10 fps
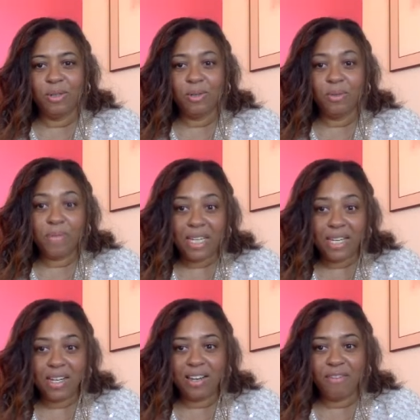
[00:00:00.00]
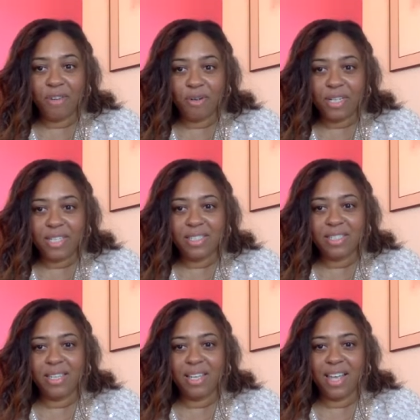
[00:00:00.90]
read and focus
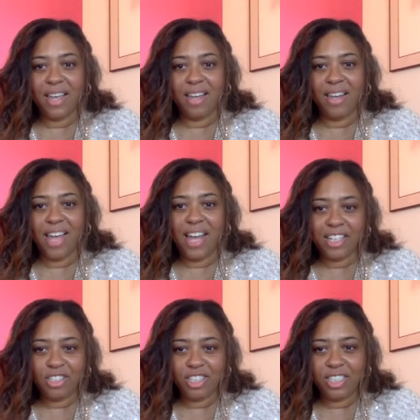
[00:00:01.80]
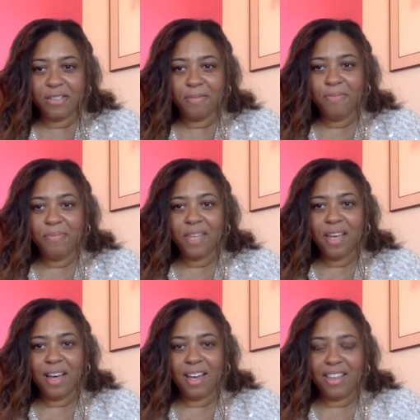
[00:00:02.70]
and actually
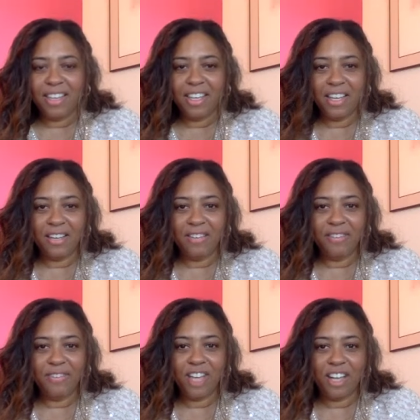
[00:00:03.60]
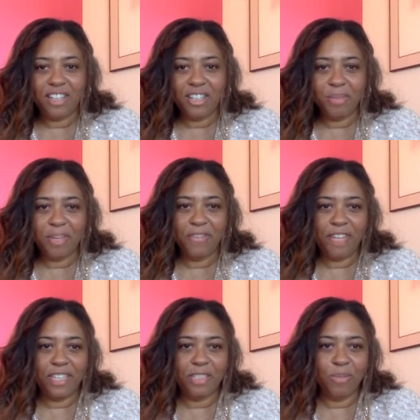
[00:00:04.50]
I think I have talked to my
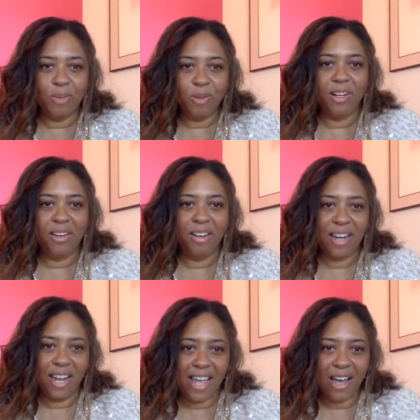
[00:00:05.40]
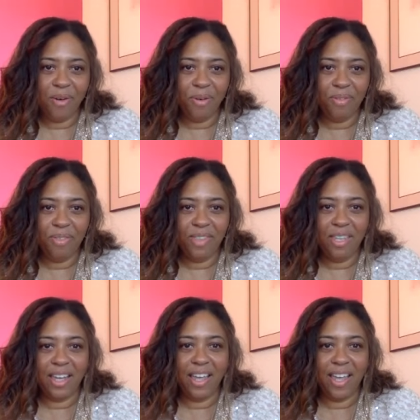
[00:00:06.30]
friends more now
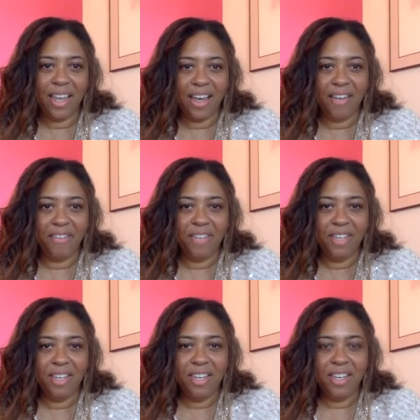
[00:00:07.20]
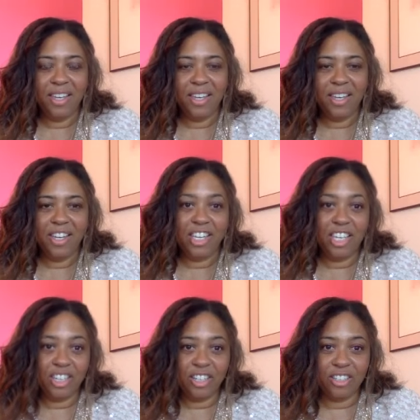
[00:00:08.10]
than I have in
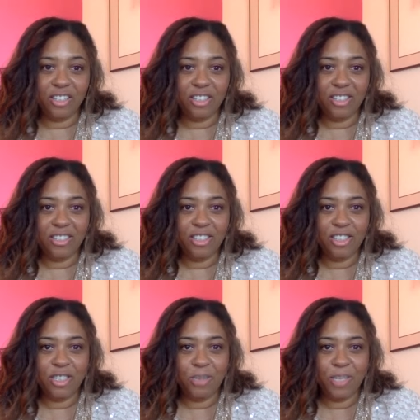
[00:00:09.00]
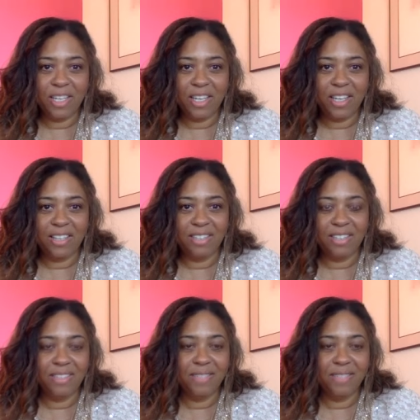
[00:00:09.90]
years, just because